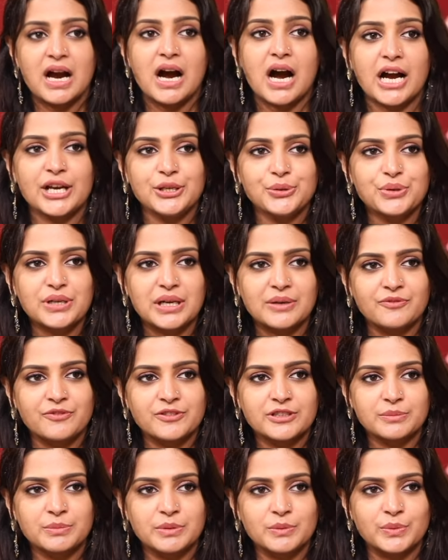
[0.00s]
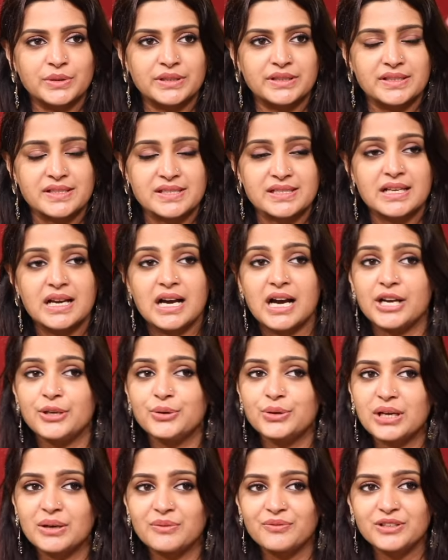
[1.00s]
Are you comfortable with this? Are
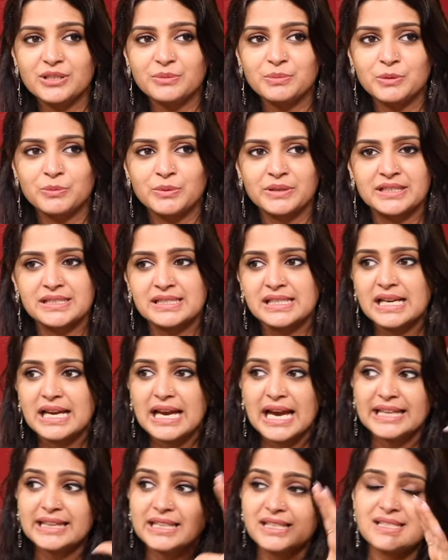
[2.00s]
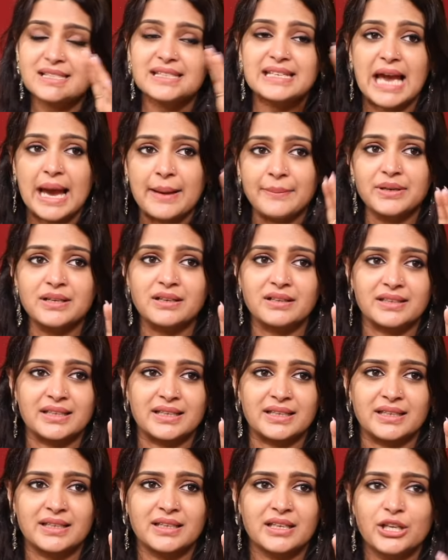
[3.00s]
you comfortable with this? And there's camera
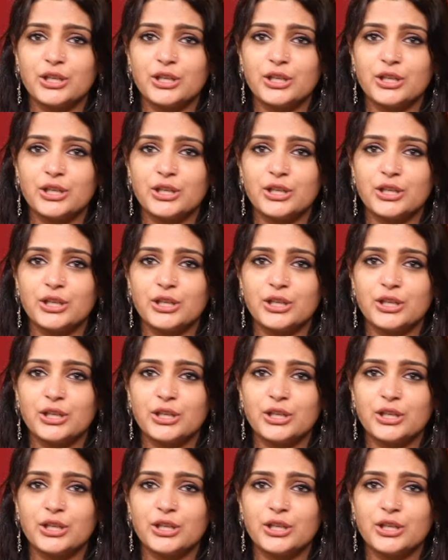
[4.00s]
there.